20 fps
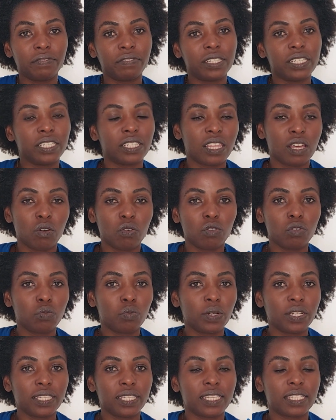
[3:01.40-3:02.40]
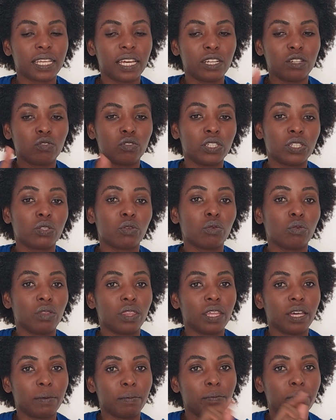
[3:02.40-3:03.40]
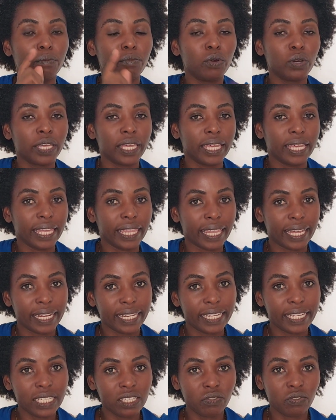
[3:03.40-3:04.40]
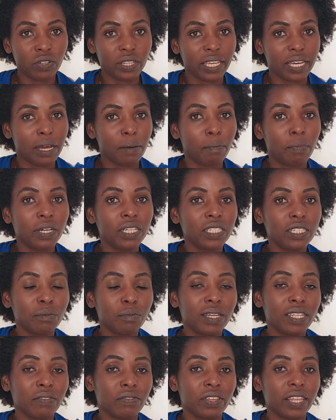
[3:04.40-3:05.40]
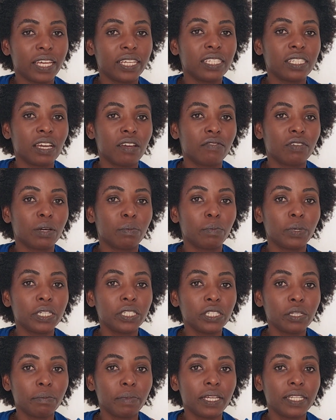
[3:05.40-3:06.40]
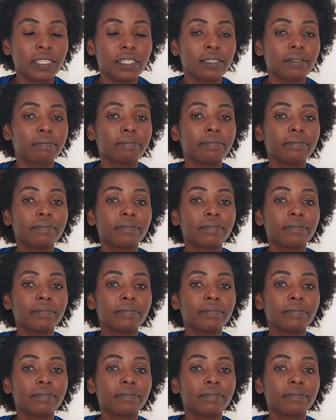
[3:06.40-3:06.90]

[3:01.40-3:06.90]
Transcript: I finished the whole process and reached on the booking the date for the appointment, for the interview appointment,